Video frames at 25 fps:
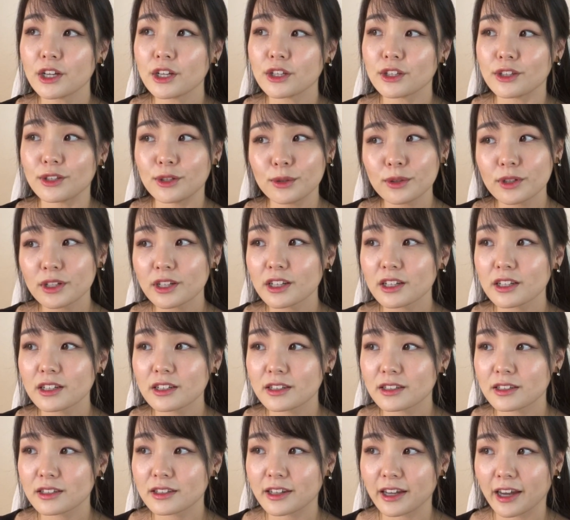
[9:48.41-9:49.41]
You could
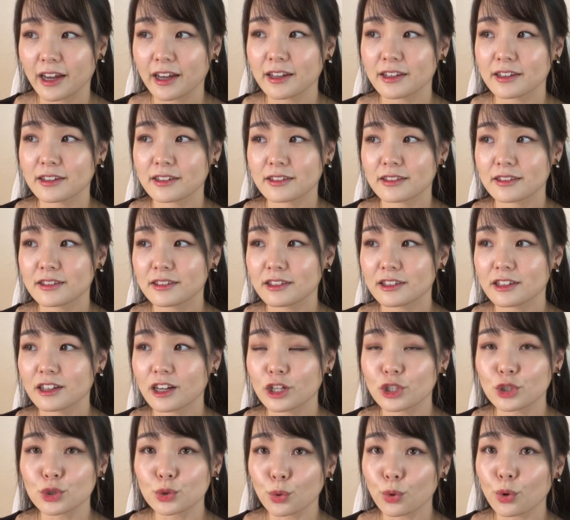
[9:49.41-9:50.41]
get a
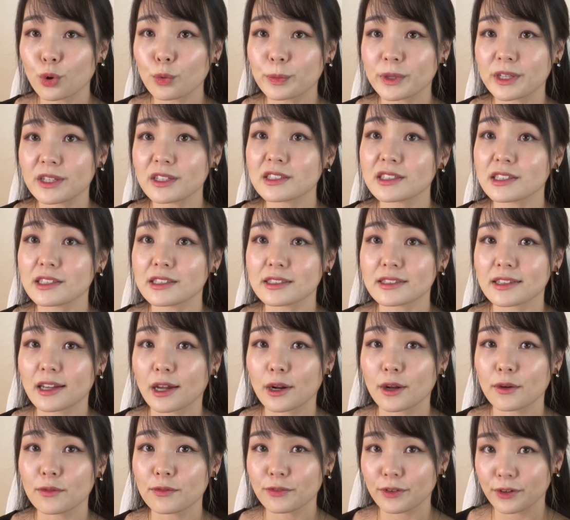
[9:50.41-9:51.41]
dual PC
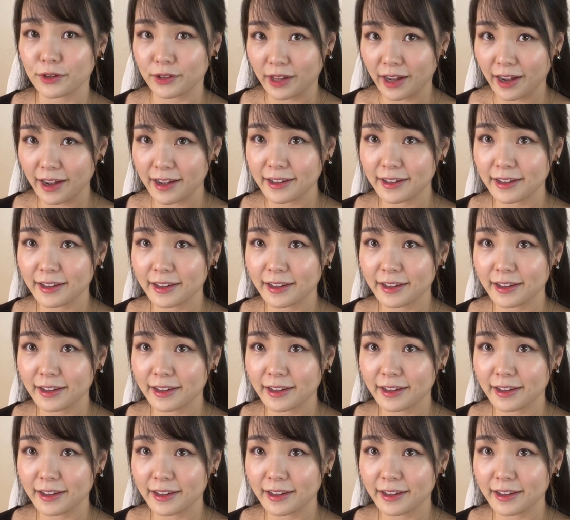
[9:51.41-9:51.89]
setup for that